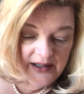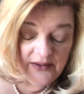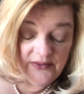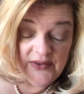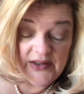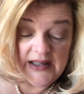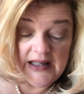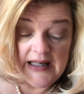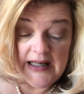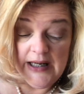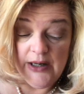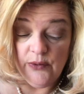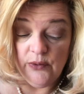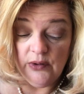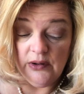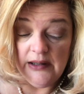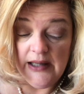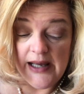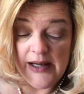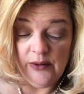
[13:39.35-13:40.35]
of an
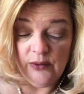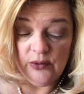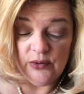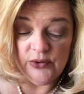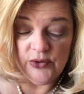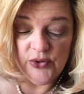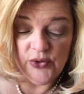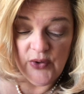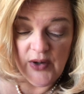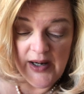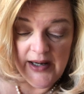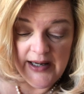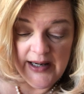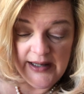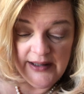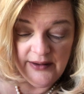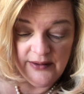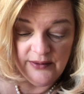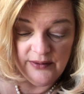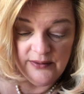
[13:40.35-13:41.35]
equilateral
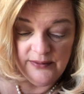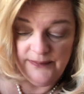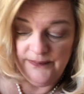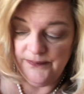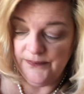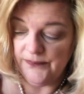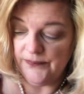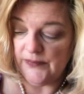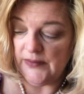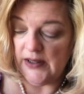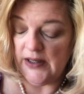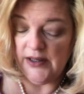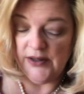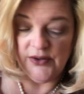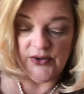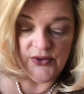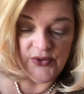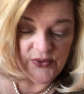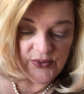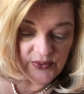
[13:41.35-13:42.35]
triangle
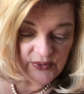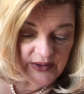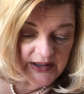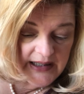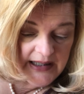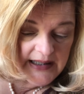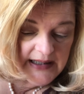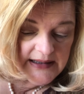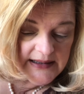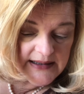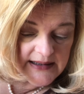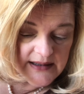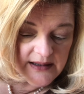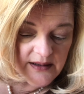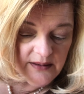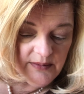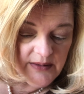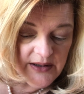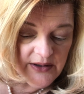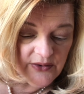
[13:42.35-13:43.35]
is 3
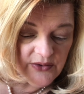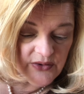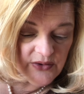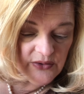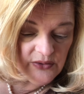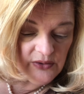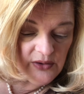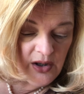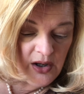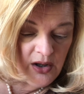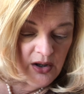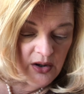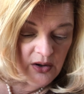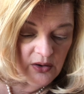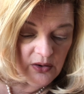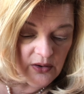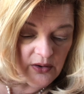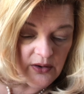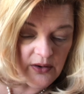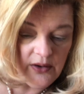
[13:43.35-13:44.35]
centimeters
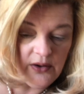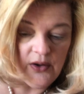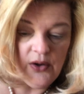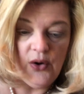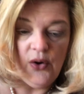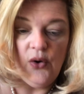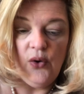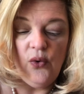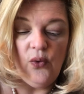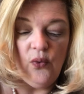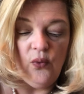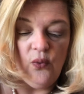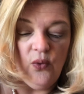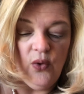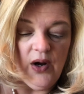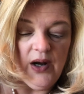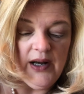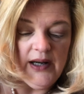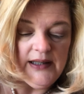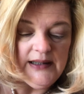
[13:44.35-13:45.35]
long,
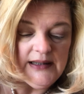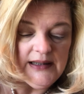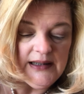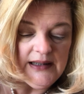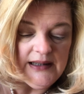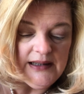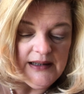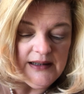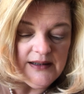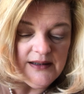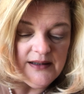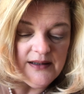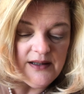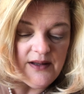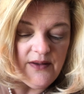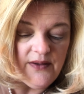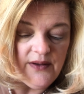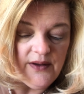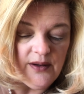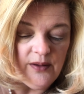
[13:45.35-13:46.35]
what is
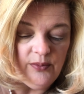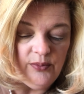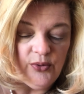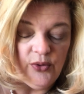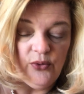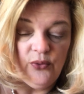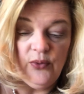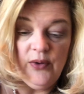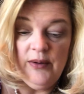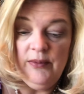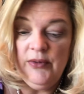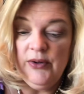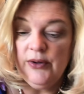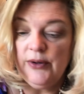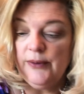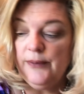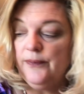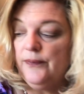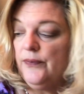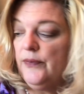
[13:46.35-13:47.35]
the
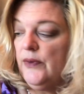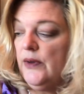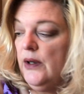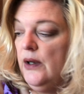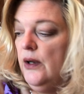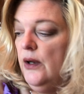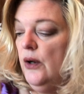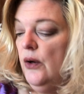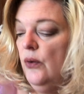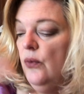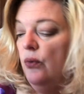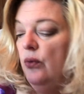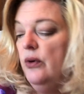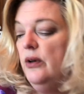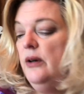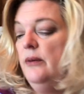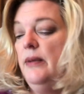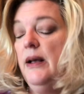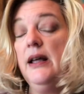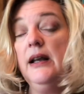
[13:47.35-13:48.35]
perimeter?
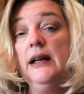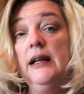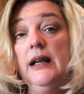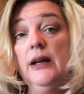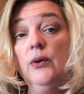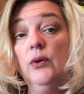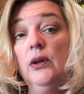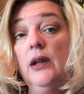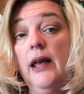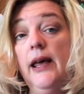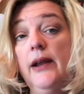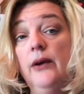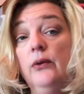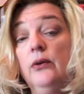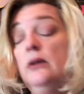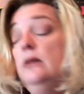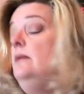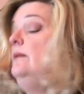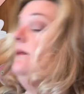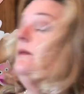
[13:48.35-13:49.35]
What about an
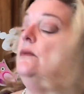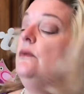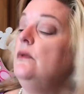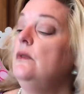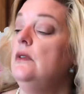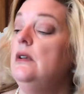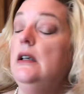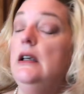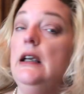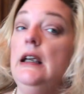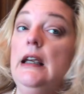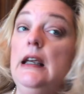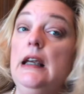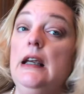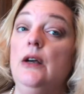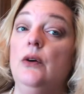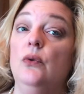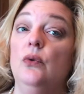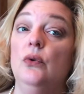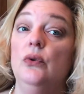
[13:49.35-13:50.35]
equilateral?
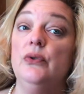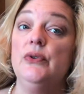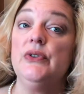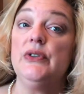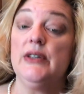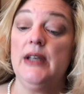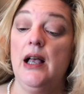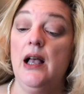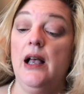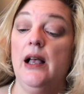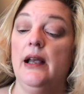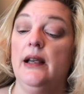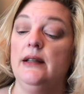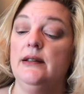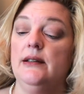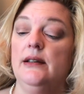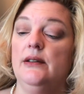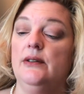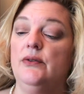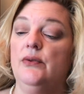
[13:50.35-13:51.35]
Equal
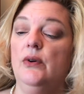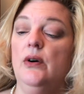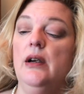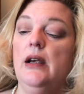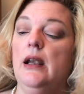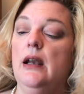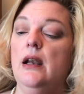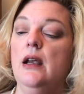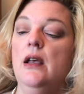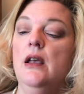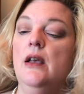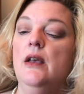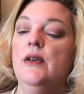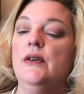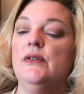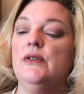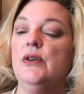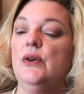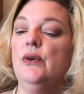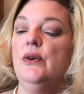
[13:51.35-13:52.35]
sides, that's right.
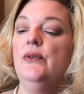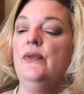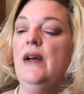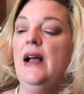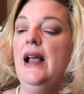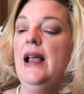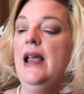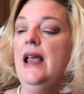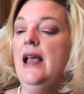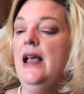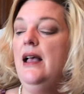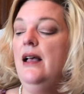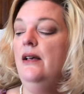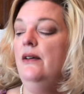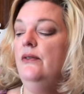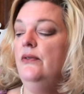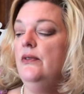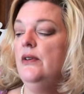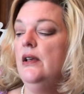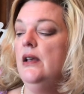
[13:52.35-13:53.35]
So if I
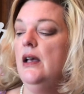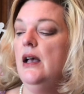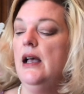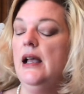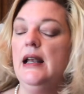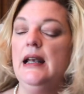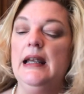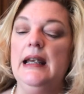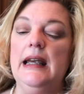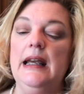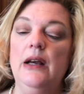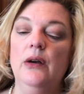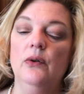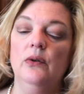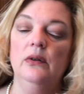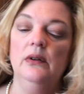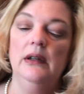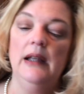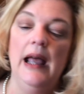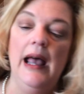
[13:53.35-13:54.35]
have an
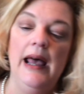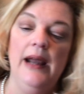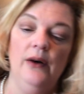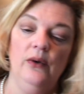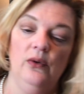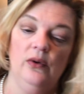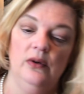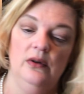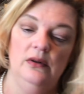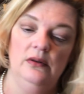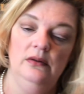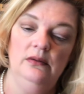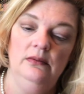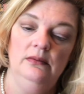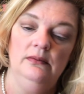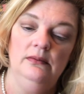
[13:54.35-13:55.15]
equilateral,